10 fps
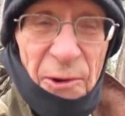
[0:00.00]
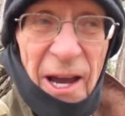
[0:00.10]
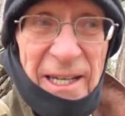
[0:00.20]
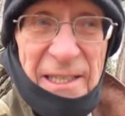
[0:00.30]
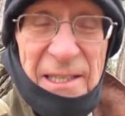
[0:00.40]

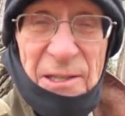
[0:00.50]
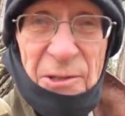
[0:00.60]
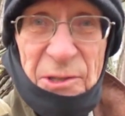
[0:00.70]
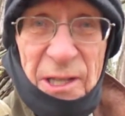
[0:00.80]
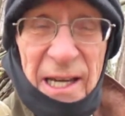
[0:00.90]
right in
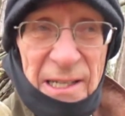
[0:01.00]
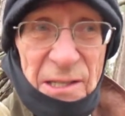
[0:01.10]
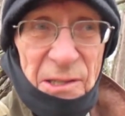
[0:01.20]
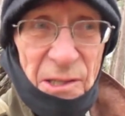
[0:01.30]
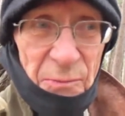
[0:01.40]
those
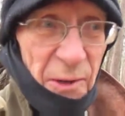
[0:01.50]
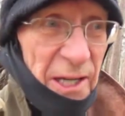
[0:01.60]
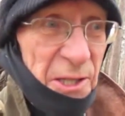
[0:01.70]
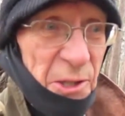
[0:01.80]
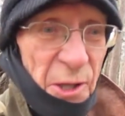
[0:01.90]
cases in
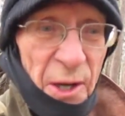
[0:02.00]
which